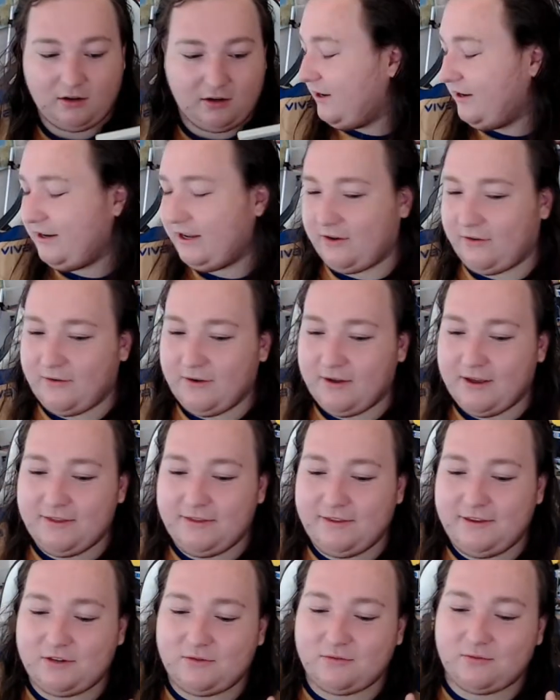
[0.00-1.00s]
Now,
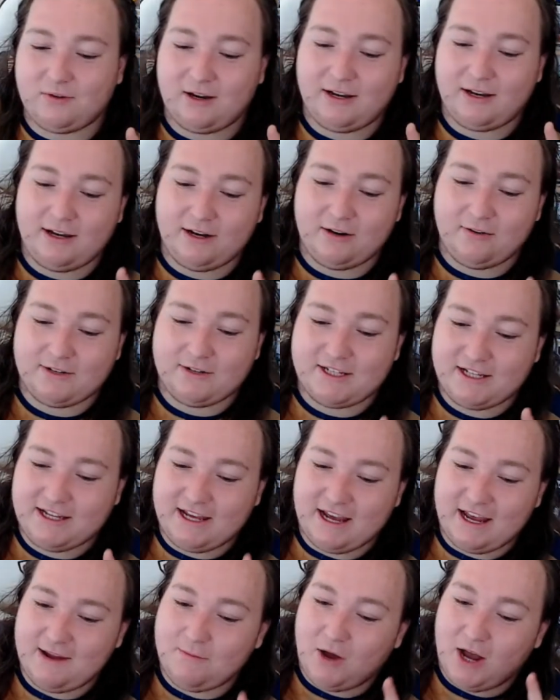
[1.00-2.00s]
this right here is a
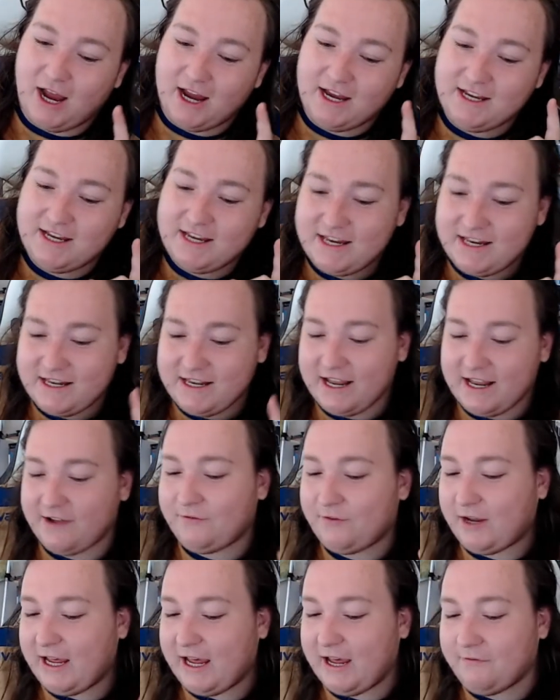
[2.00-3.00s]
game I
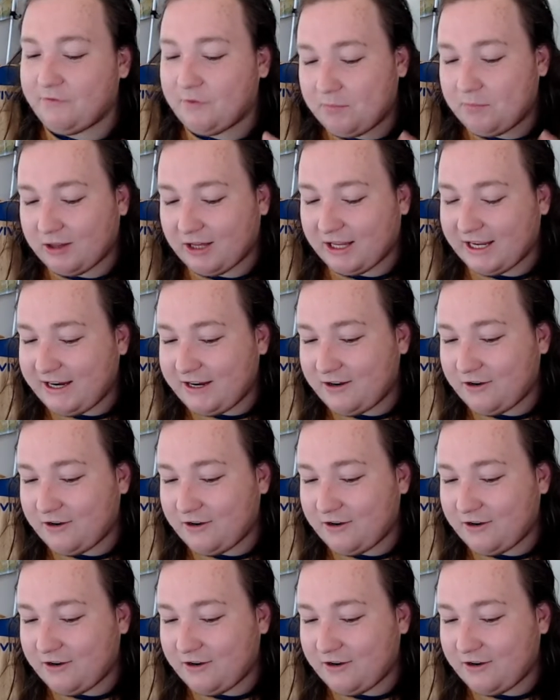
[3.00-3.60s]
never ever played,